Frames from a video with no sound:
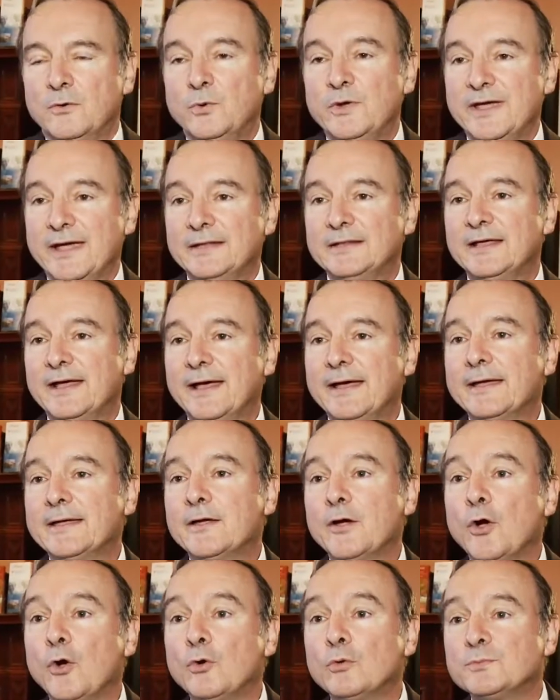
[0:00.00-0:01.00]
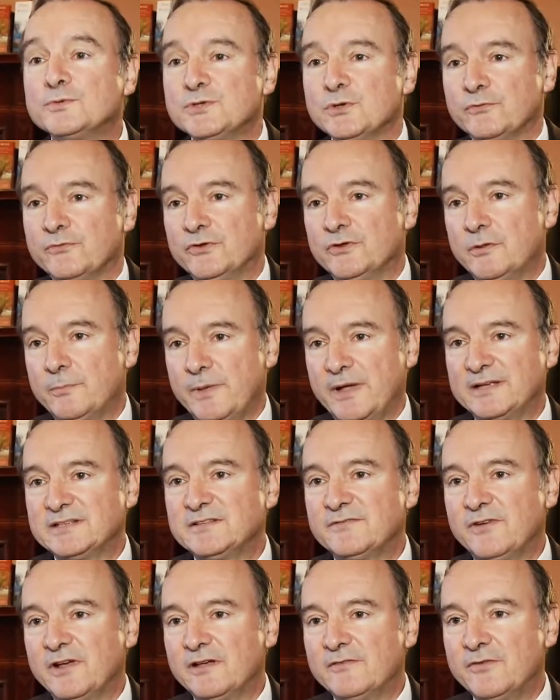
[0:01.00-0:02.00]
We had high hopes over the
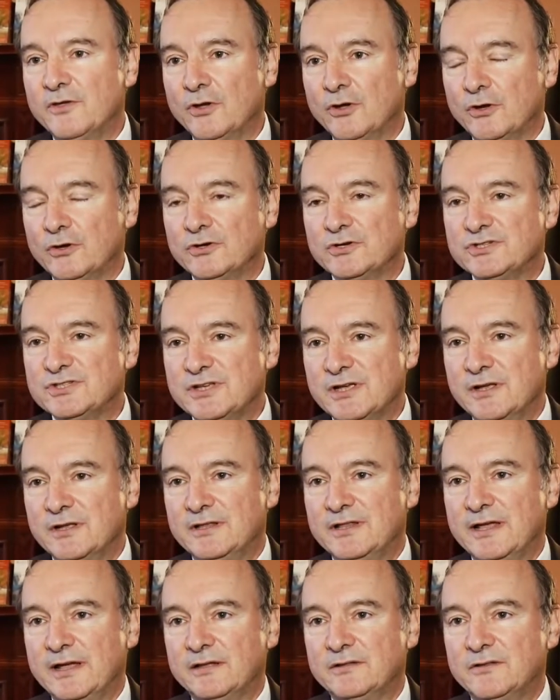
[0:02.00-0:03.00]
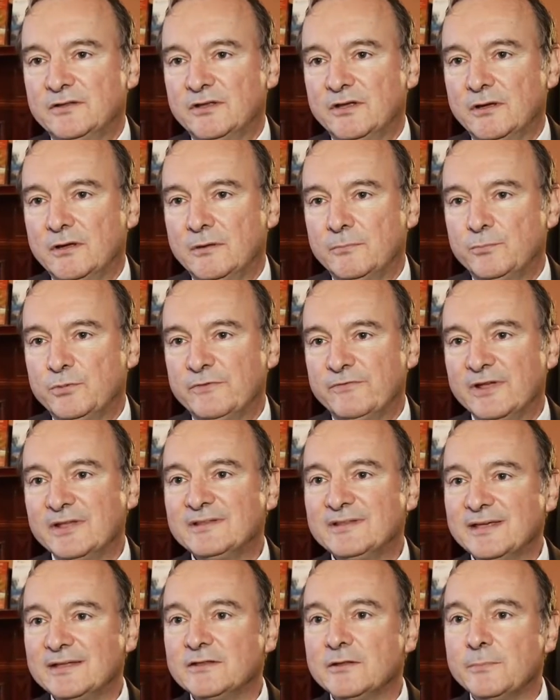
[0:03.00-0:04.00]
past 5 years that
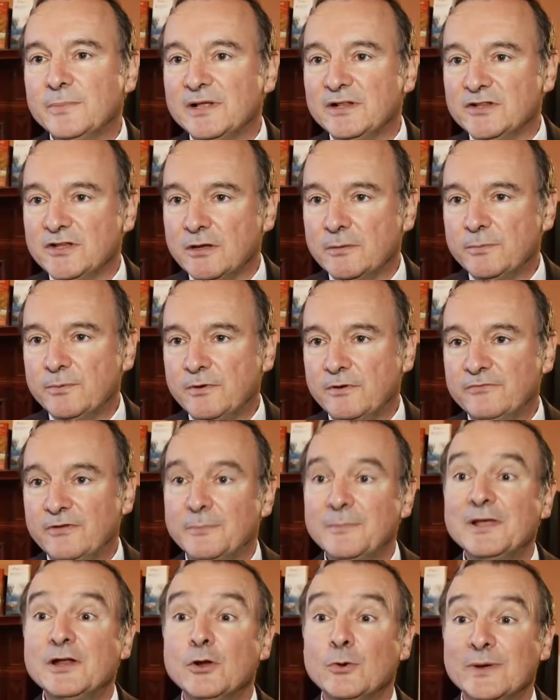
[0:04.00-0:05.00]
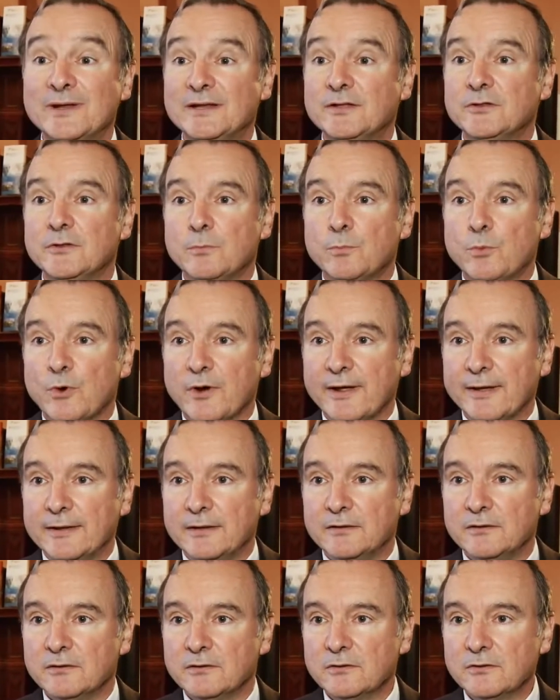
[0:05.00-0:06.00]
preventing the buildup of amyloid in the
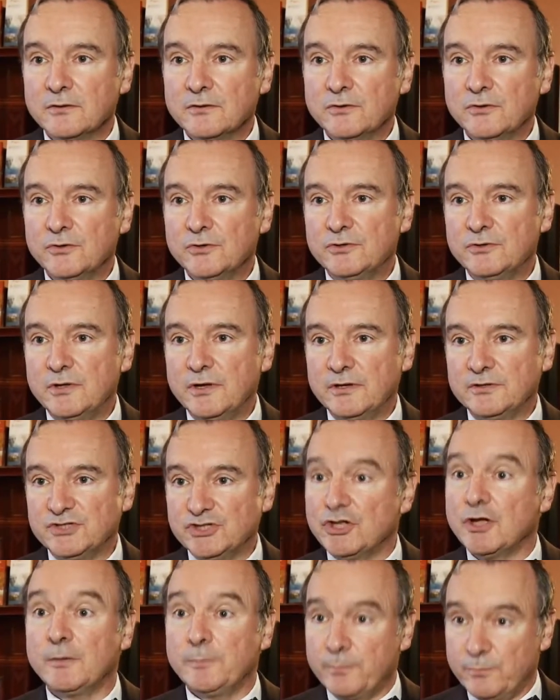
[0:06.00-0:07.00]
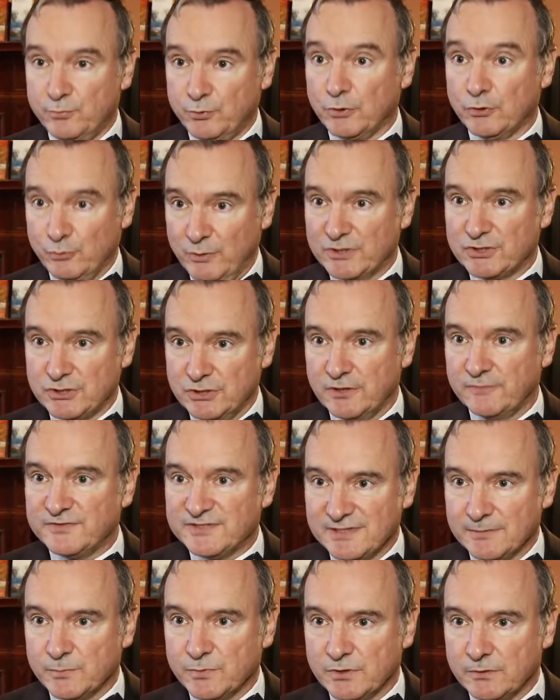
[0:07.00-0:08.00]
brain could stop progression of
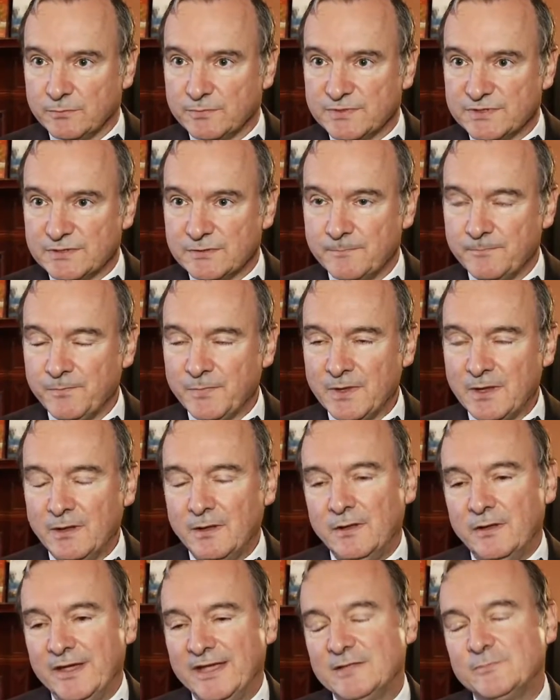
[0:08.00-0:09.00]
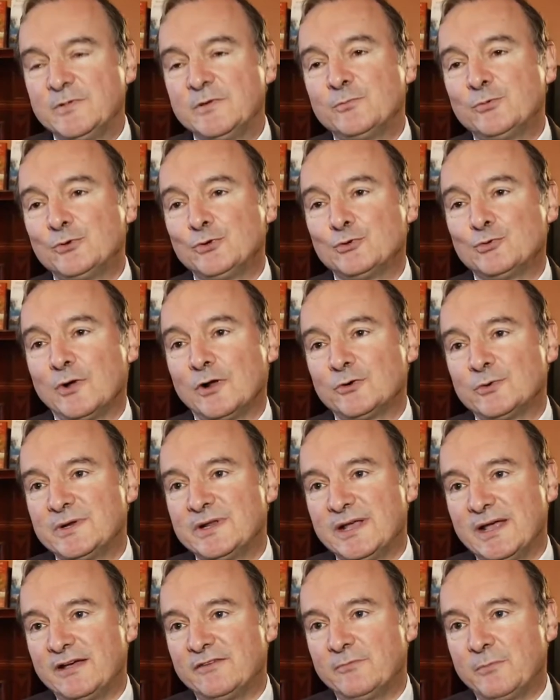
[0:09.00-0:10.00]
symptoms in people who
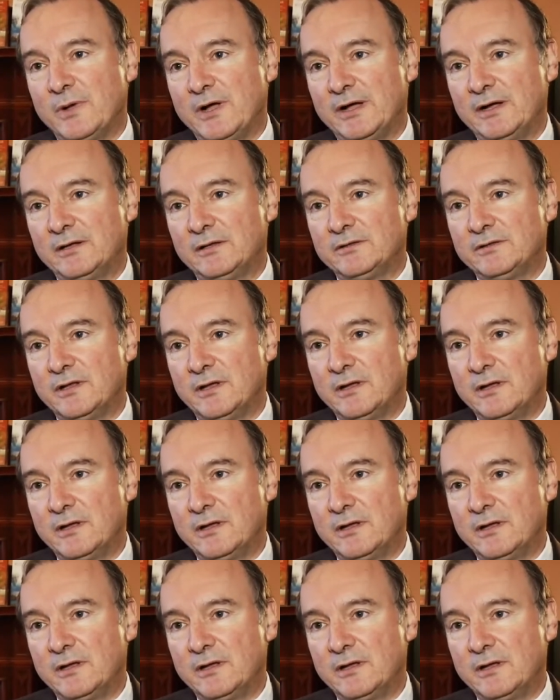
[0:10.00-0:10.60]
already have mild